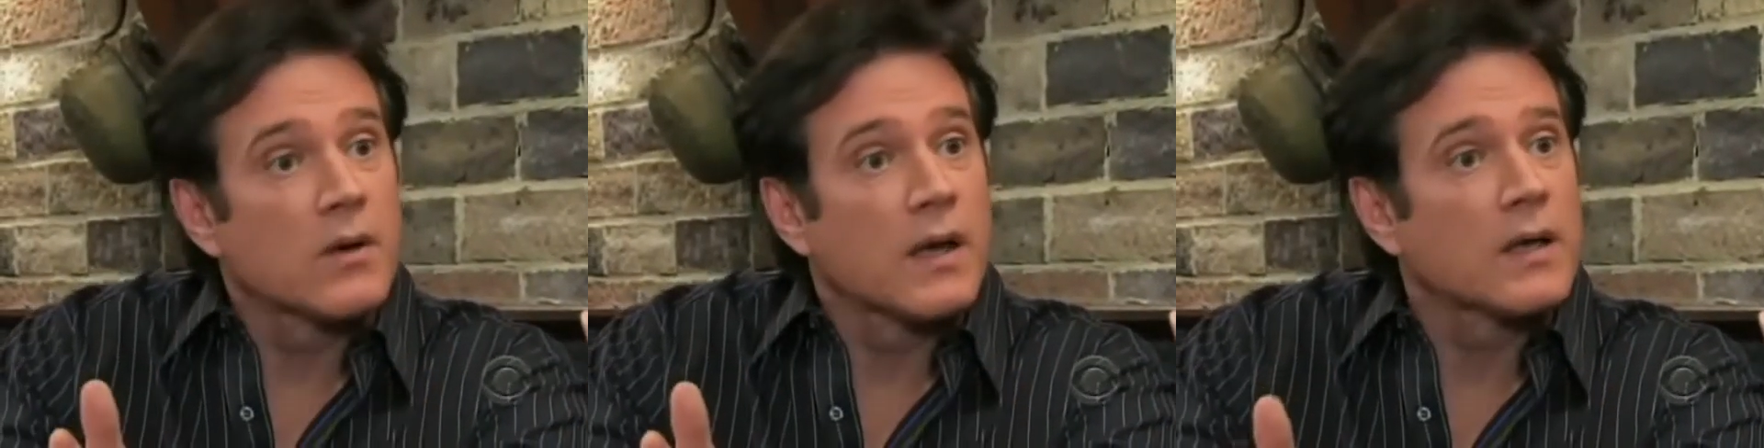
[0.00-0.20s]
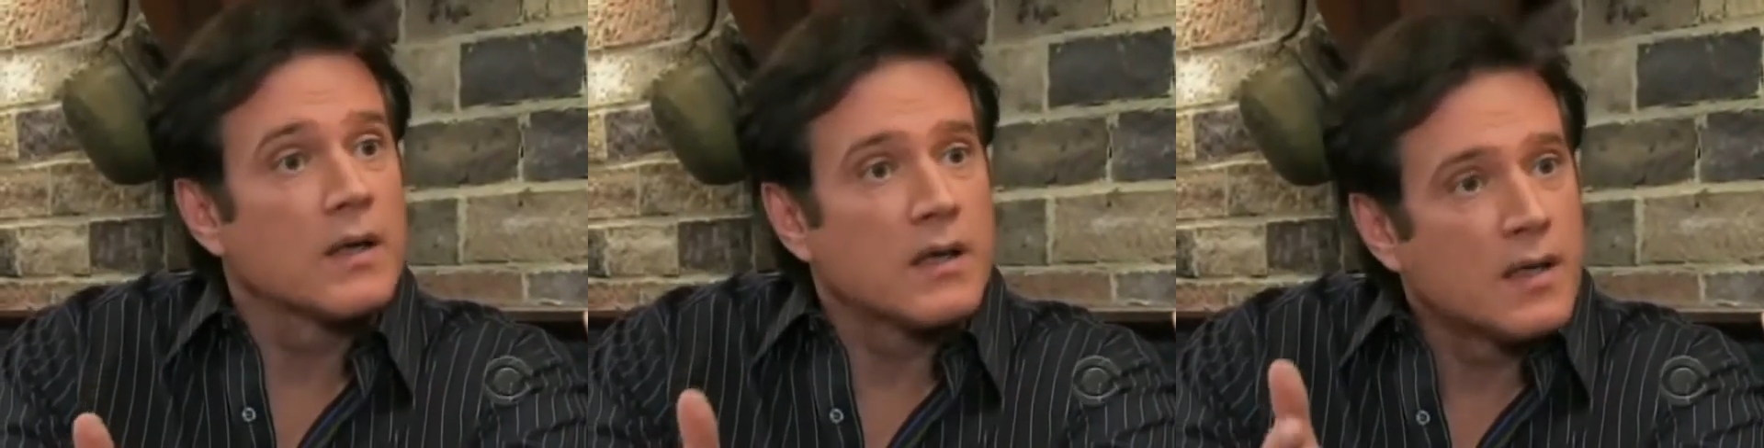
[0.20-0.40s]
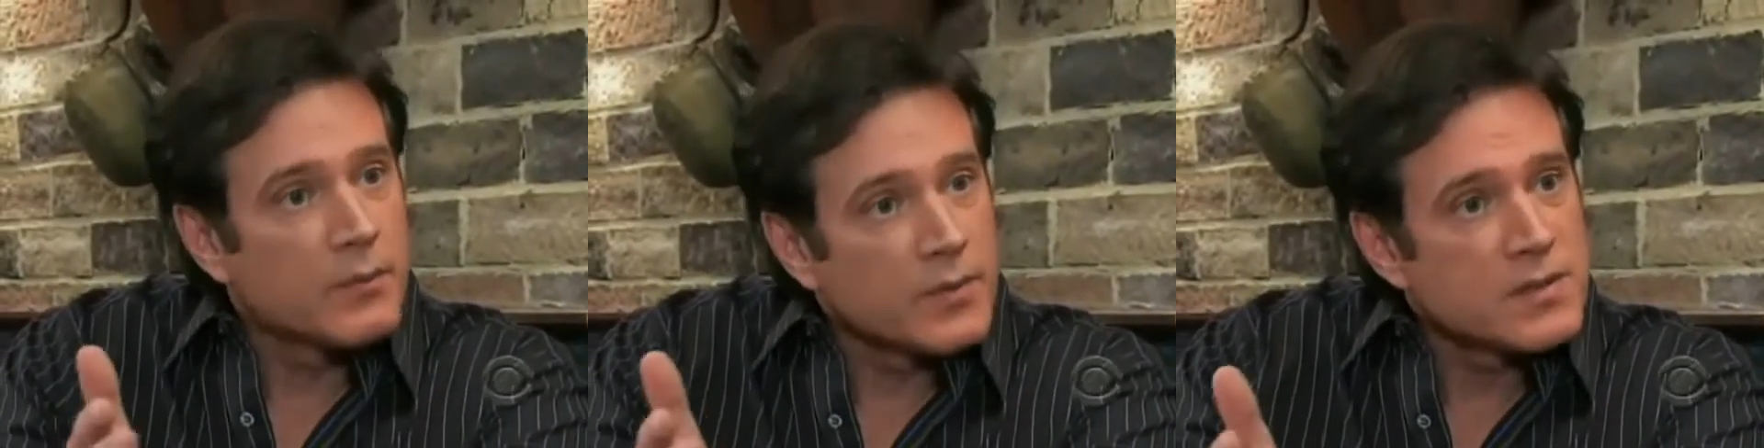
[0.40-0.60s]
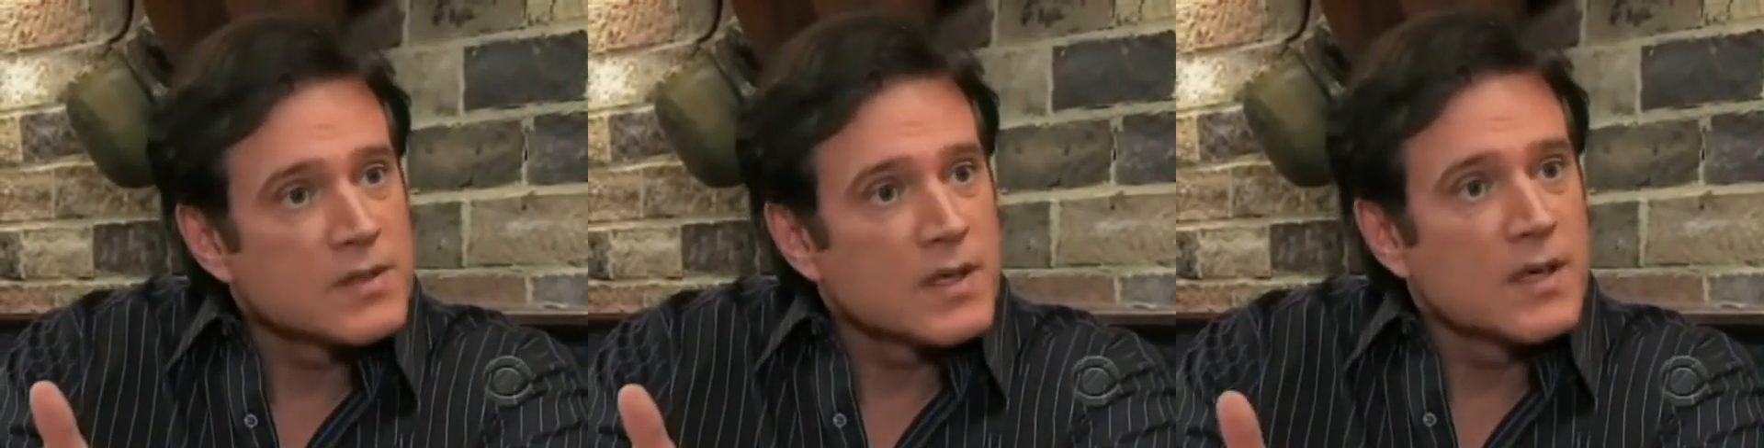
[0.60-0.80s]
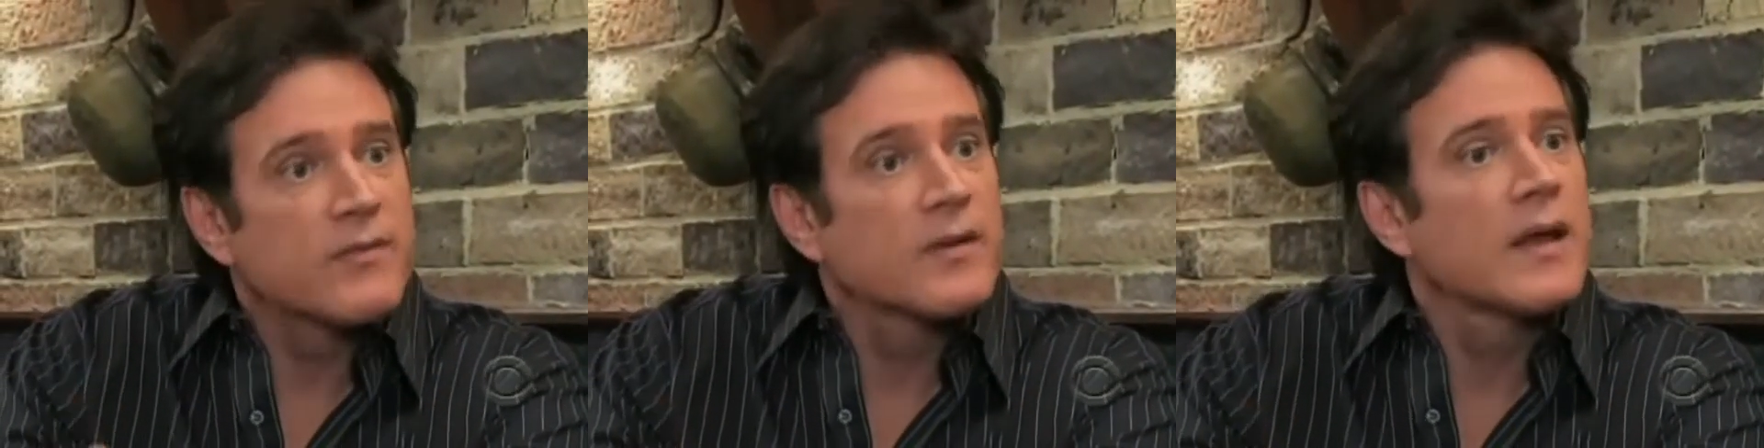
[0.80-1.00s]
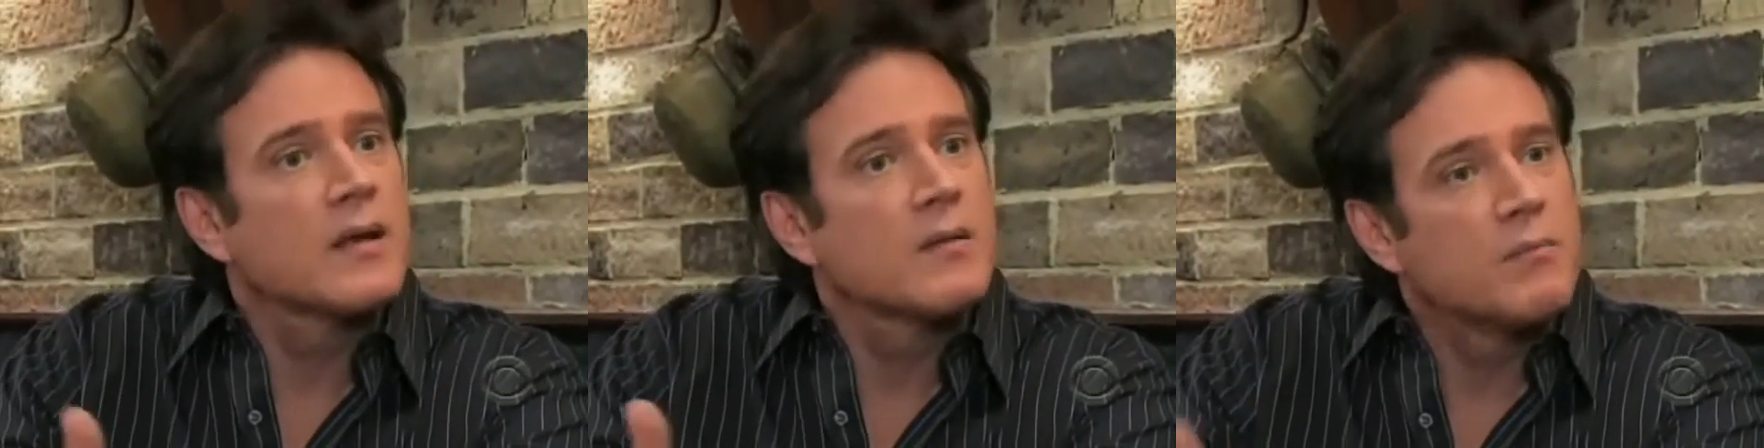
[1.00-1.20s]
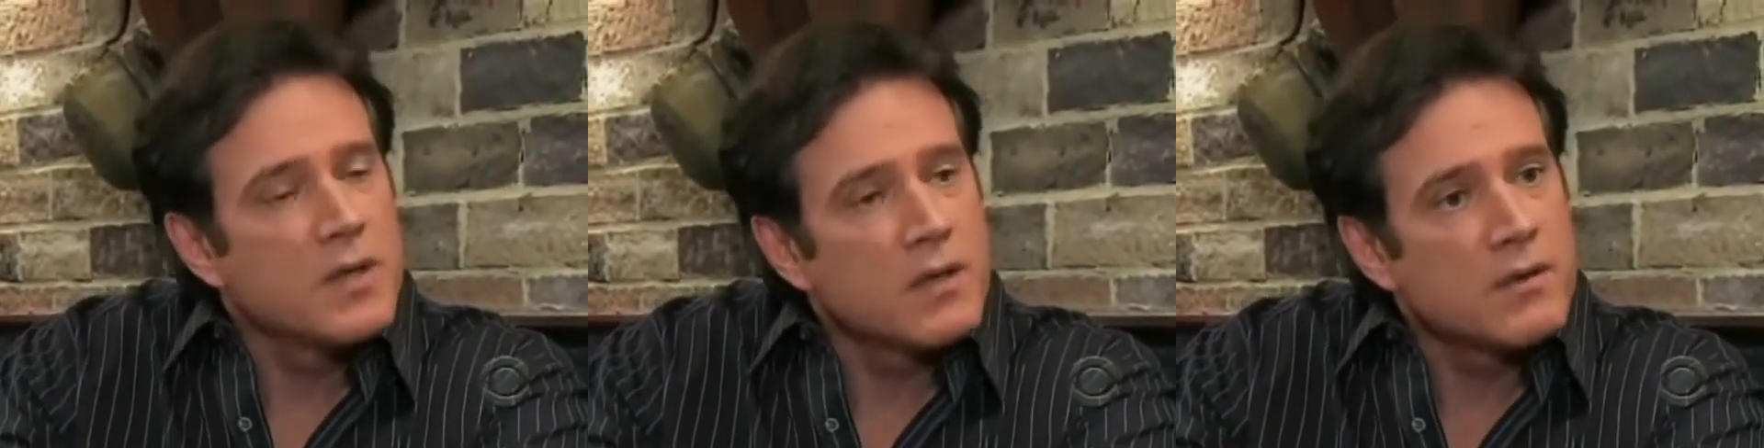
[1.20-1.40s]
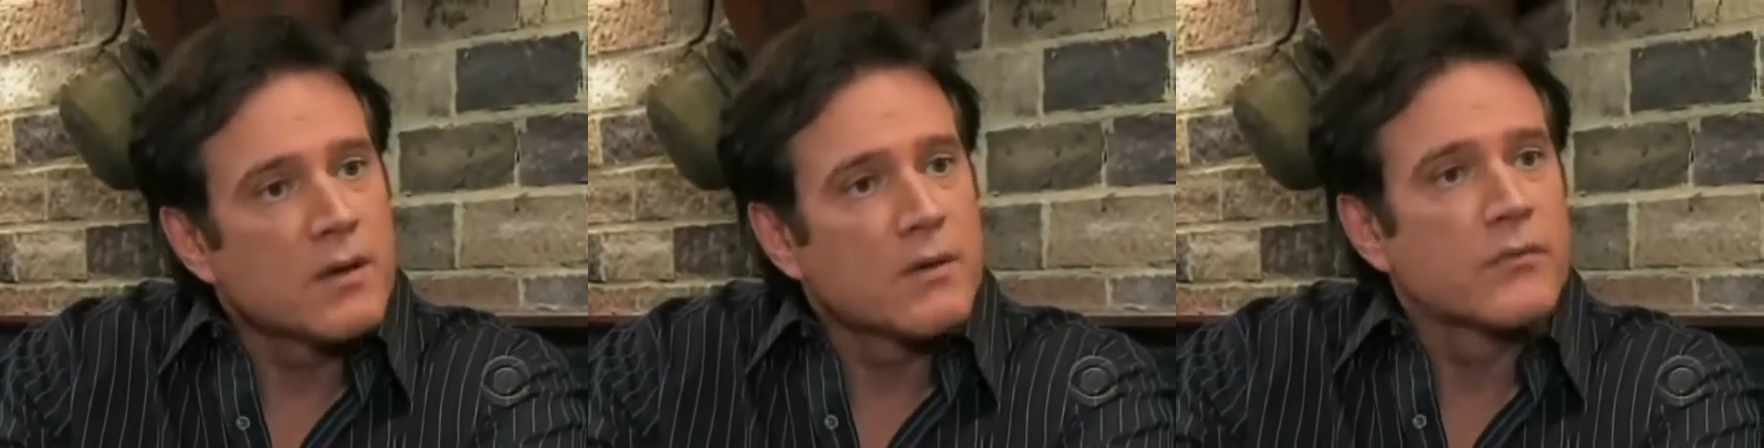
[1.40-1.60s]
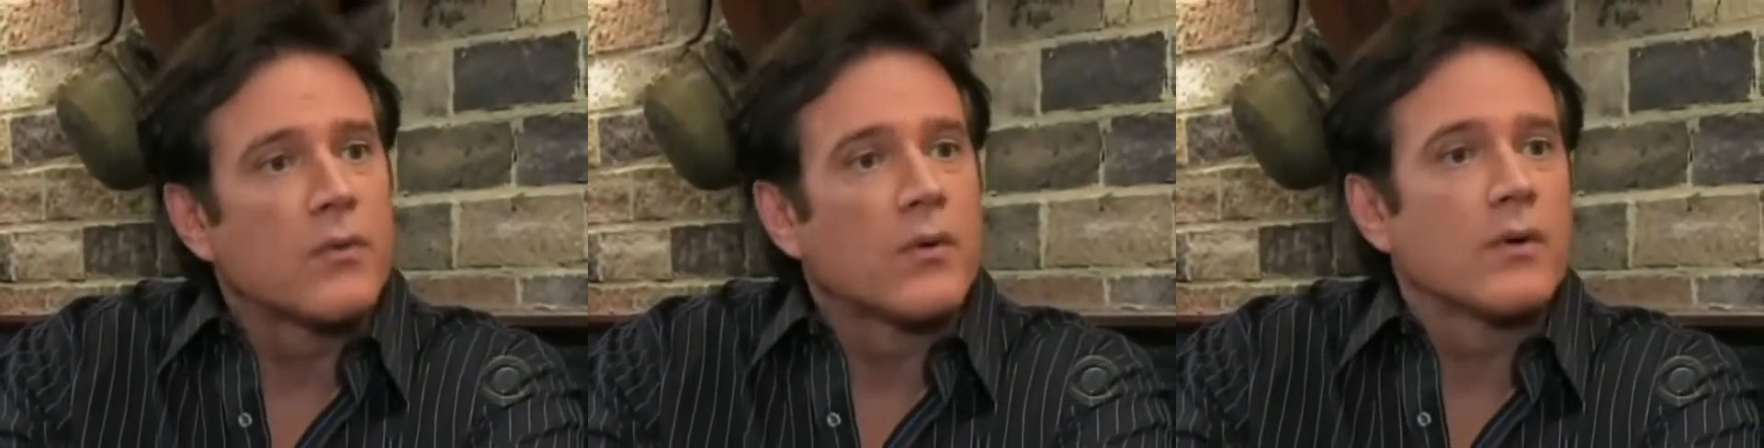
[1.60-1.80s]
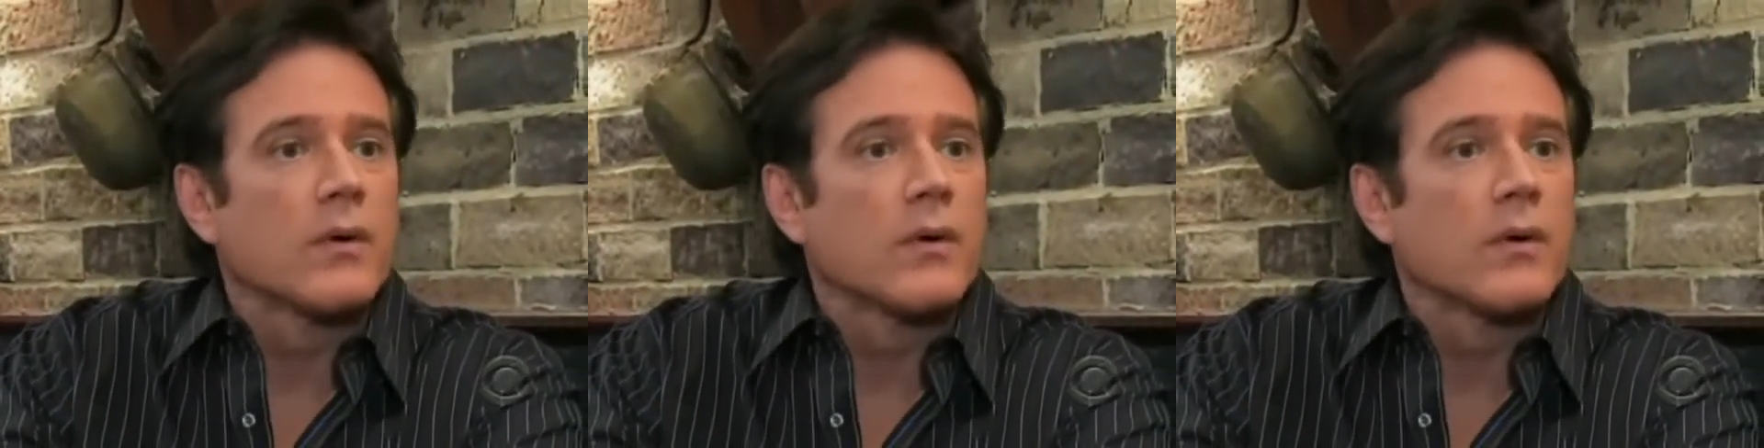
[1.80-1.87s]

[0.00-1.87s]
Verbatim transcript: I can keep her safe, and I can be there for